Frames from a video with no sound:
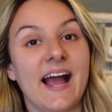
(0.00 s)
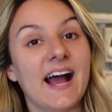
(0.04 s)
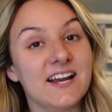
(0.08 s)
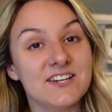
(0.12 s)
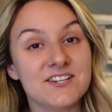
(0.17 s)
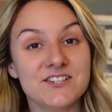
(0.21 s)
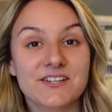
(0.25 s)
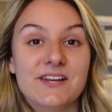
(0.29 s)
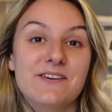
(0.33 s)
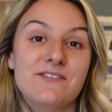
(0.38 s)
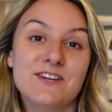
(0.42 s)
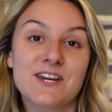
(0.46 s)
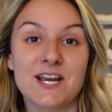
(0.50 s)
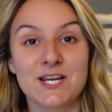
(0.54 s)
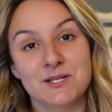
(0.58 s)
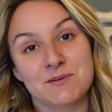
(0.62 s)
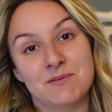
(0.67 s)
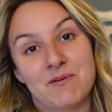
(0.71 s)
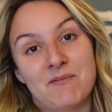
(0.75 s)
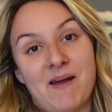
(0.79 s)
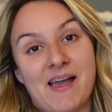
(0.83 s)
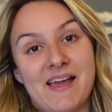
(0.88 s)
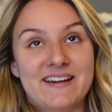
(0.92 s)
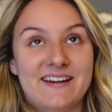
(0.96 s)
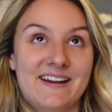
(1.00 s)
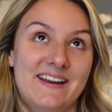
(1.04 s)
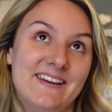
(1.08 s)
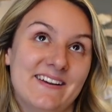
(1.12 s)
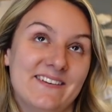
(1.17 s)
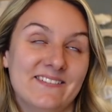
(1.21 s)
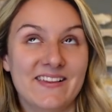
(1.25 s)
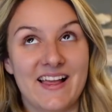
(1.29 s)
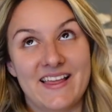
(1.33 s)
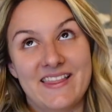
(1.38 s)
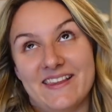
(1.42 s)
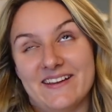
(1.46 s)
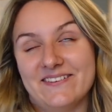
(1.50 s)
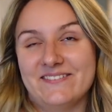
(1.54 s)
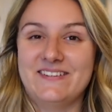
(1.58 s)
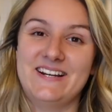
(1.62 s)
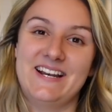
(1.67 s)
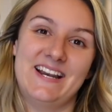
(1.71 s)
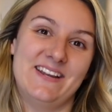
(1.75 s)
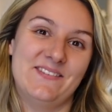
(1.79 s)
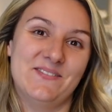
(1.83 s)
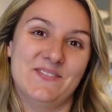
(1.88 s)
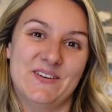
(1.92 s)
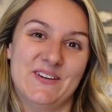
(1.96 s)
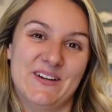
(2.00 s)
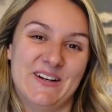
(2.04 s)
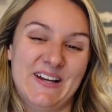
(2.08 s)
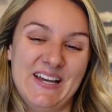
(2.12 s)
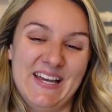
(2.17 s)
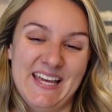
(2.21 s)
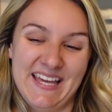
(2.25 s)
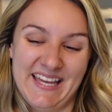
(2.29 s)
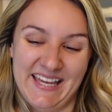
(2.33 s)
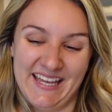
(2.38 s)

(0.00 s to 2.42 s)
actually I've changed my mind and I don't like that one anymore.